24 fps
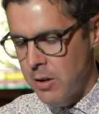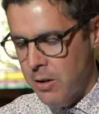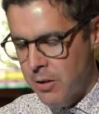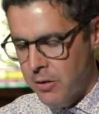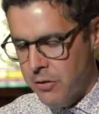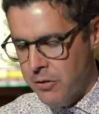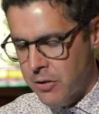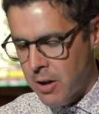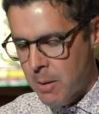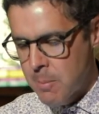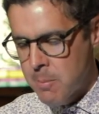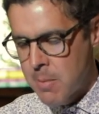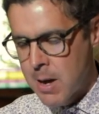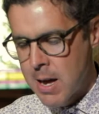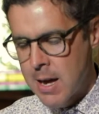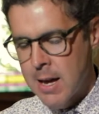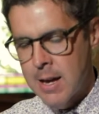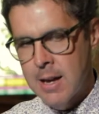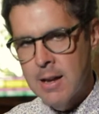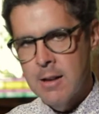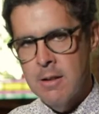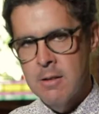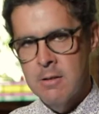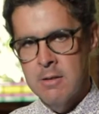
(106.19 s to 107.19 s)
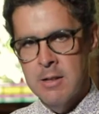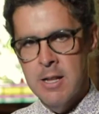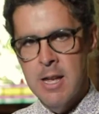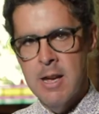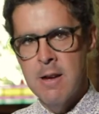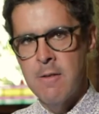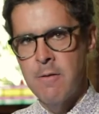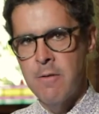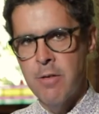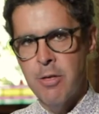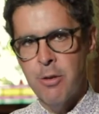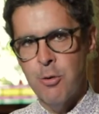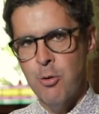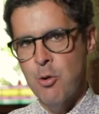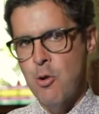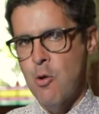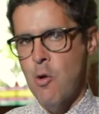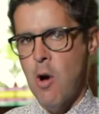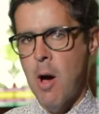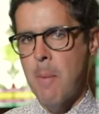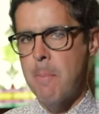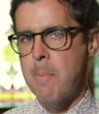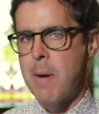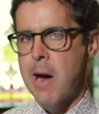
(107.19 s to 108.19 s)
Some may live
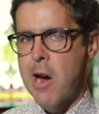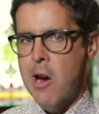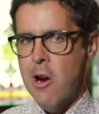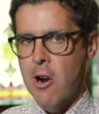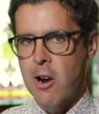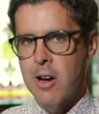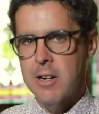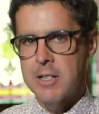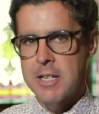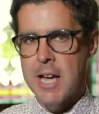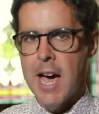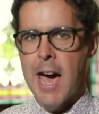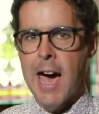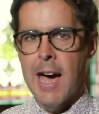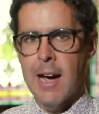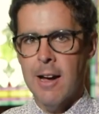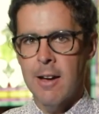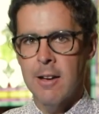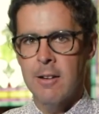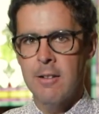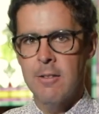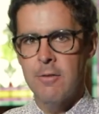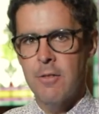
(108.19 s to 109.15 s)
through a bear attack.